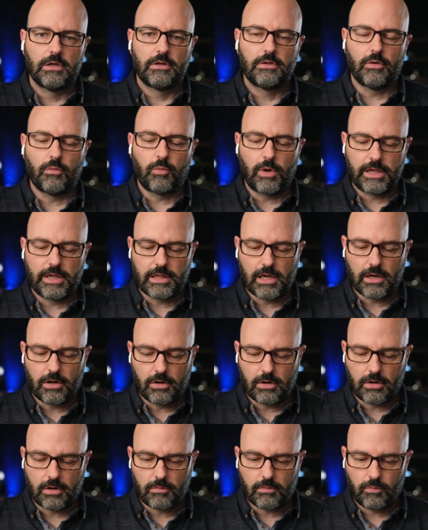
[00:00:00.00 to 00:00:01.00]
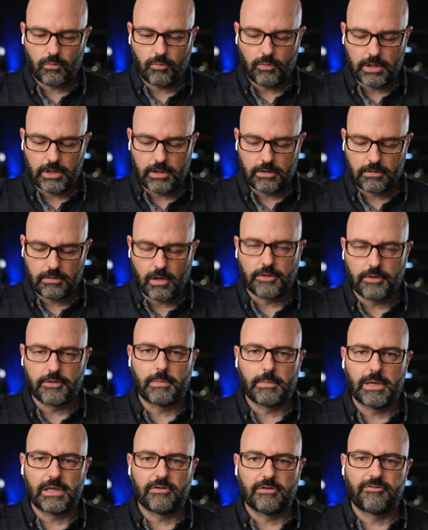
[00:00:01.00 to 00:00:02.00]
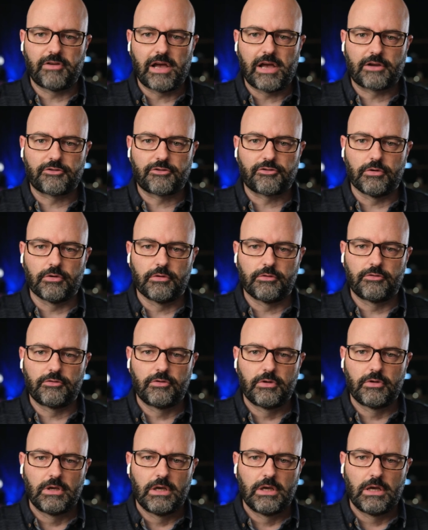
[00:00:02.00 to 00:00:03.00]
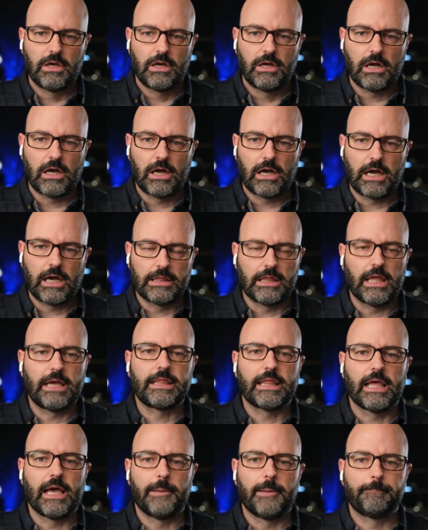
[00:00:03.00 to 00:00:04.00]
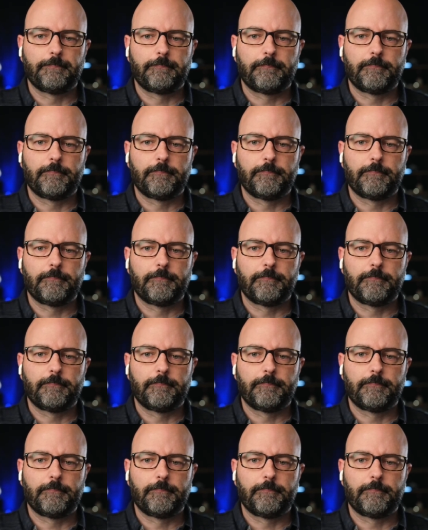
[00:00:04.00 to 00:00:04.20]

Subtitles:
the way they are with other manufacturers. I'd like that.